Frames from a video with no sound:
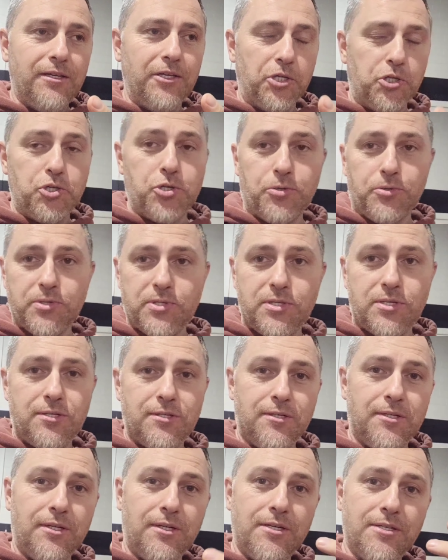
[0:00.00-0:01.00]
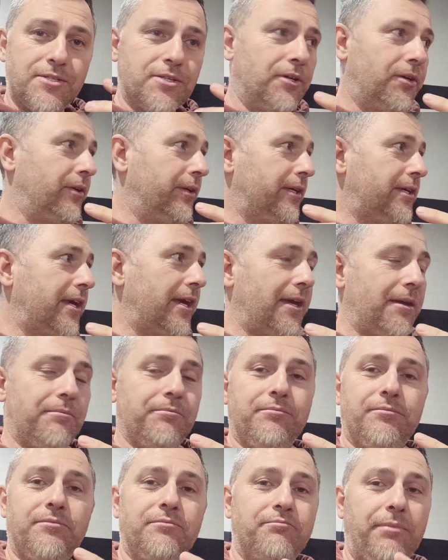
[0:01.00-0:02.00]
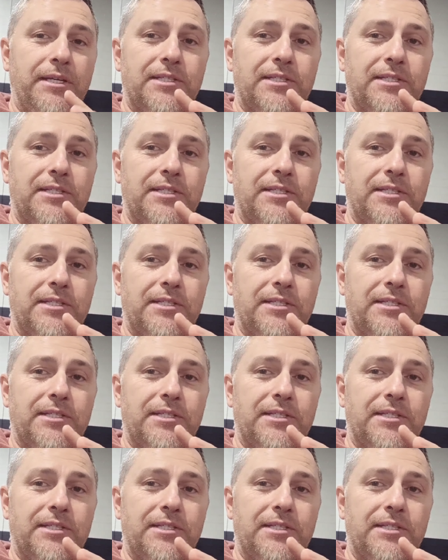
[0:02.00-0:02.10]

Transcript: issues, so it came